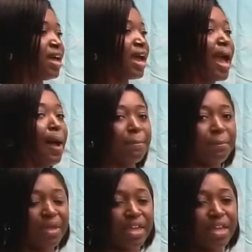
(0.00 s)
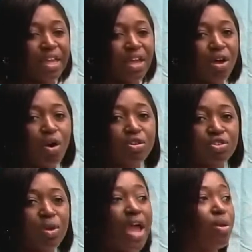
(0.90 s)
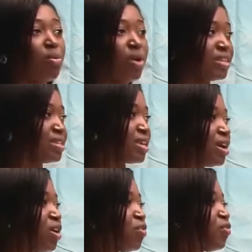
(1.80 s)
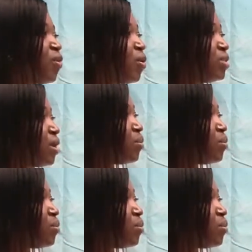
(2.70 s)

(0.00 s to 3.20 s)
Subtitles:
can be also a risk for the